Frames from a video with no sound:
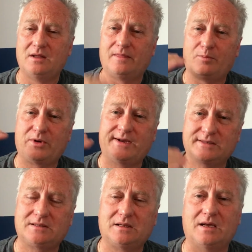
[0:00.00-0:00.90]
The price
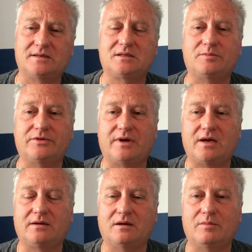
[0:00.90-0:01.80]
still has to be
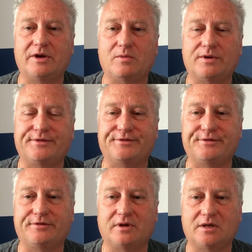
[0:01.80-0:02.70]
right no matter what the
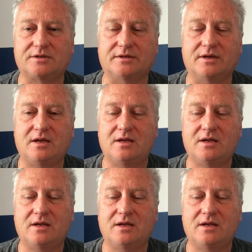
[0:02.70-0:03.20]
situation.